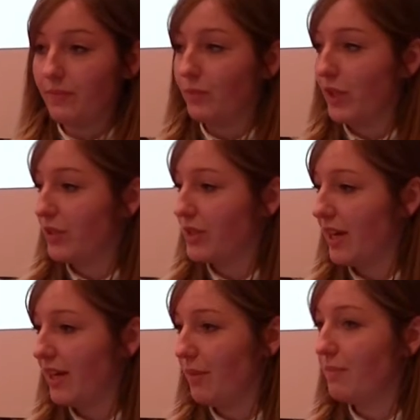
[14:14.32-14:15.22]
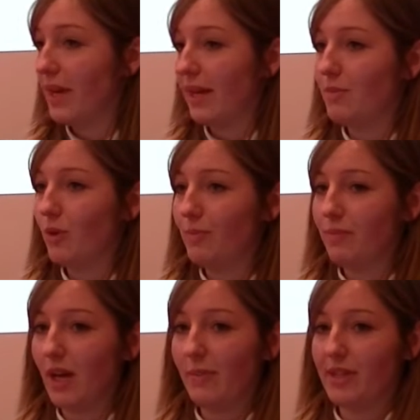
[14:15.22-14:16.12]
When you sign up many more
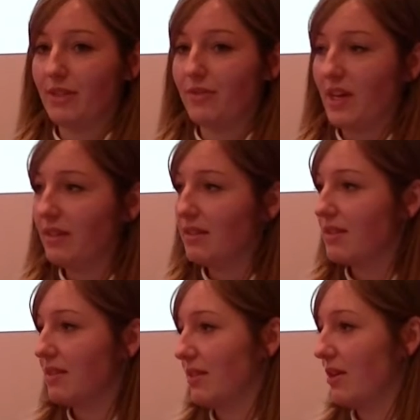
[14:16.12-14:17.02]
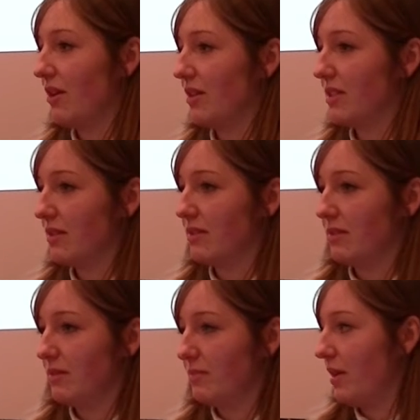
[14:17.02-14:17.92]
libraries of things, the cost
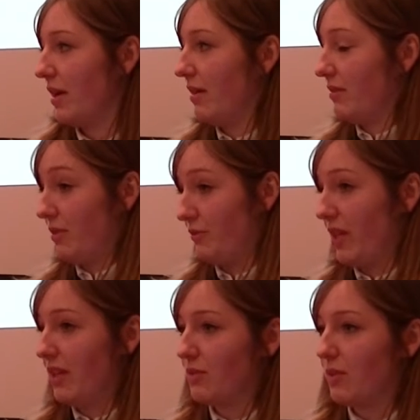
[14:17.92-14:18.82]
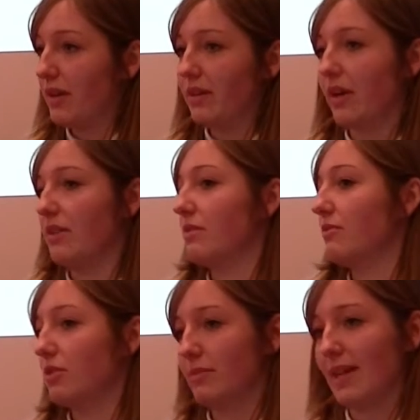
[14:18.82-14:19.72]
for each one goes
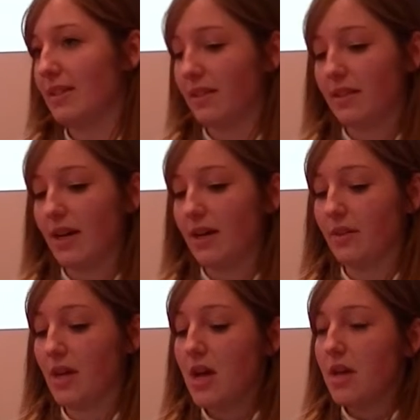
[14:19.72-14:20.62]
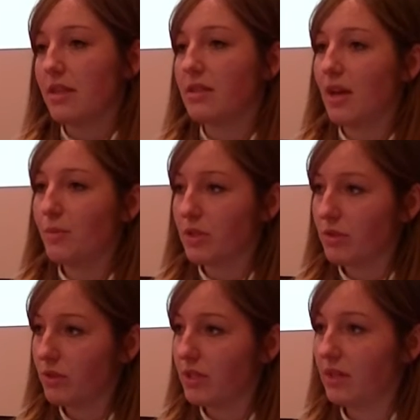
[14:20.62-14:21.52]
dramatically down. The same with
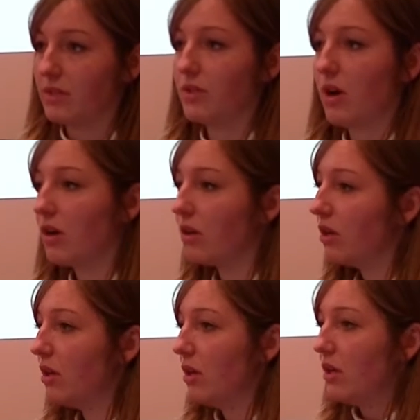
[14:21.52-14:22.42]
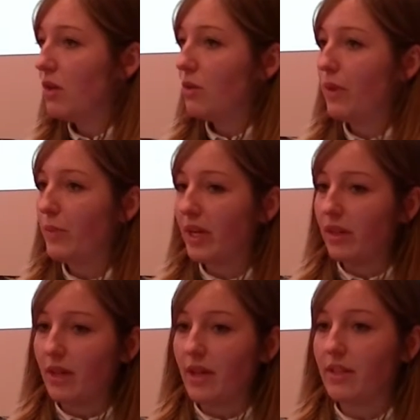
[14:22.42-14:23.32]
sourcing stock. When we
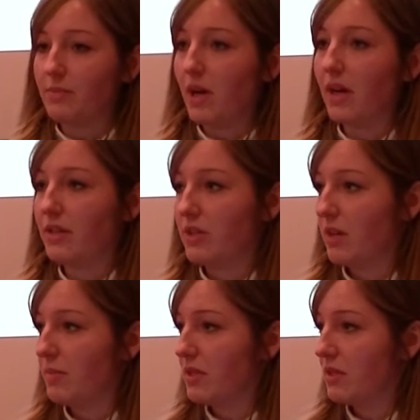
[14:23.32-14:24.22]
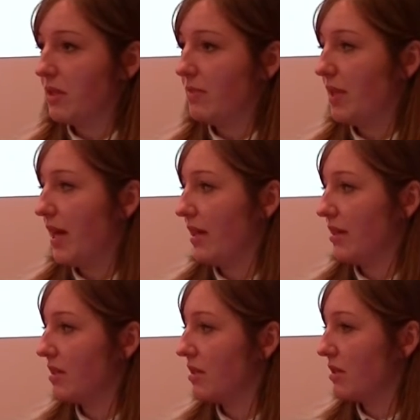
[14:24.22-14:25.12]
can get these partnerships in
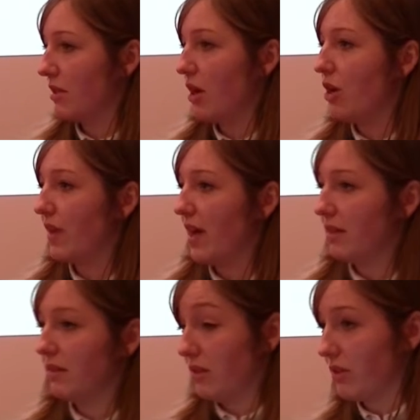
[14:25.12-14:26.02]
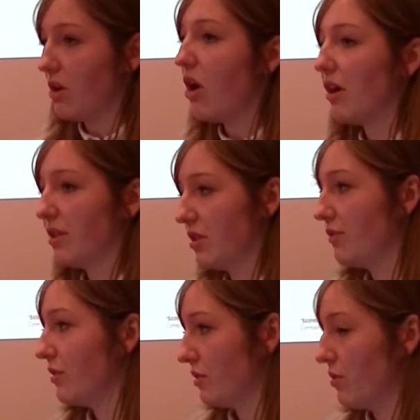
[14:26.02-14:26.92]
place, the overhead, the cost
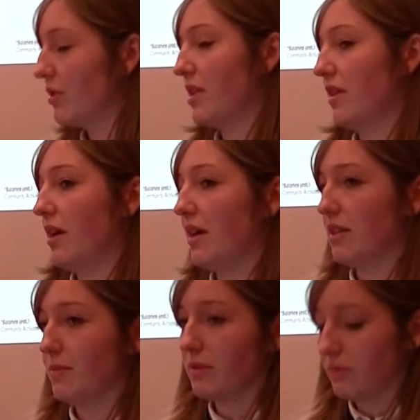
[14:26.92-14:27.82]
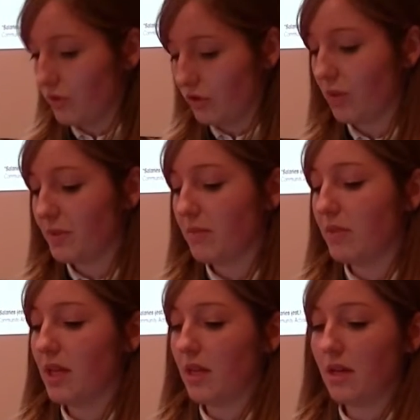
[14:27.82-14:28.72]
of sourcing the items drops
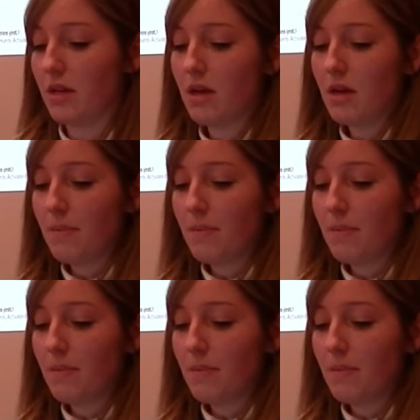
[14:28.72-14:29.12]
completely.